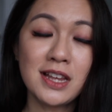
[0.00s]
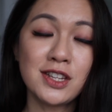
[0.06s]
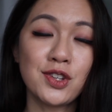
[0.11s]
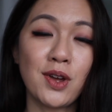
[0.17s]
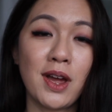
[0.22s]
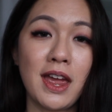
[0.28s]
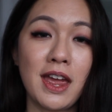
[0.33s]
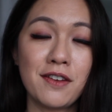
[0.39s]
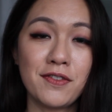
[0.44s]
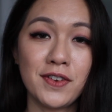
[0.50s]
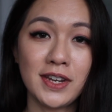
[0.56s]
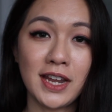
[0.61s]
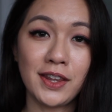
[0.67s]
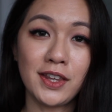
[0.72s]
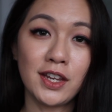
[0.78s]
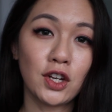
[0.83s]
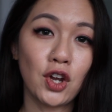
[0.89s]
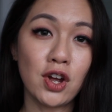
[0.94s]
So I have
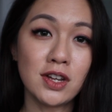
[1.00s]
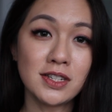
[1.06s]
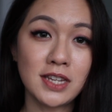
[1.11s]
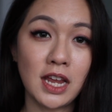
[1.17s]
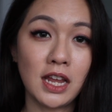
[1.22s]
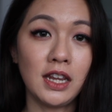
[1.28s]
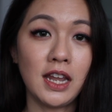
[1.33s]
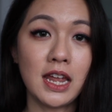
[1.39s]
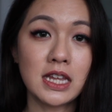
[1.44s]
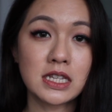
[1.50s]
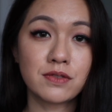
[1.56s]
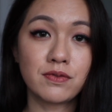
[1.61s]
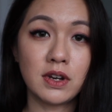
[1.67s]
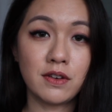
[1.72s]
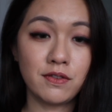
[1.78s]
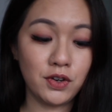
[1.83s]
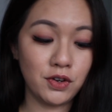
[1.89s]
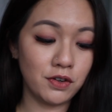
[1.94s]
another contact lens
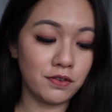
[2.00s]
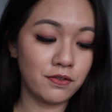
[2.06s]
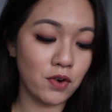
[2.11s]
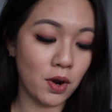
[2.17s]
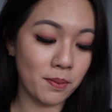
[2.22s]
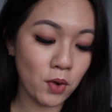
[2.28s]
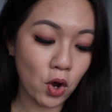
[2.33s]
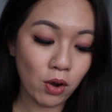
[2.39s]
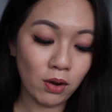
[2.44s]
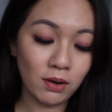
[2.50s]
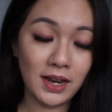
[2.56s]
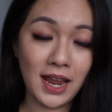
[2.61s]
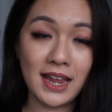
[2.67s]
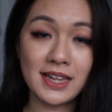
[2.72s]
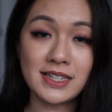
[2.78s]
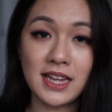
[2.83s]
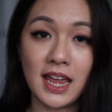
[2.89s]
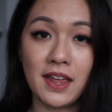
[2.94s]
review from
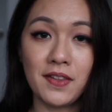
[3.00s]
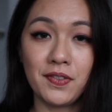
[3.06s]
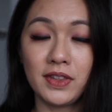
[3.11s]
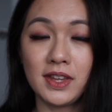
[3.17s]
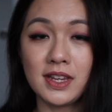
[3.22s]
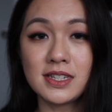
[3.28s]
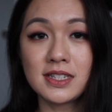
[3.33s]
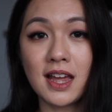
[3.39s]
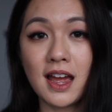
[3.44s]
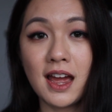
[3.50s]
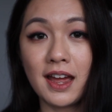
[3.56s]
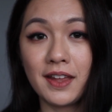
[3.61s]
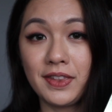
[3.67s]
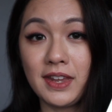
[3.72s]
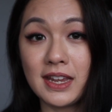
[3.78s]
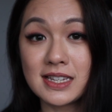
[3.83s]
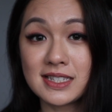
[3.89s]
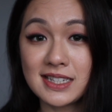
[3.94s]
Olens, and these
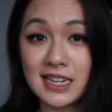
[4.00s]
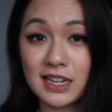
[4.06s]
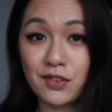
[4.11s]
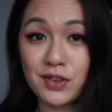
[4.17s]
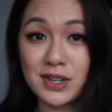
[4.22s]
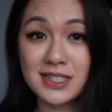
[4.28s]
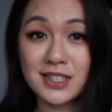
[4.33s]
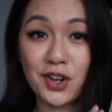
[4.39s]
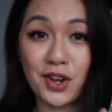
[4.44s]
are their Secriss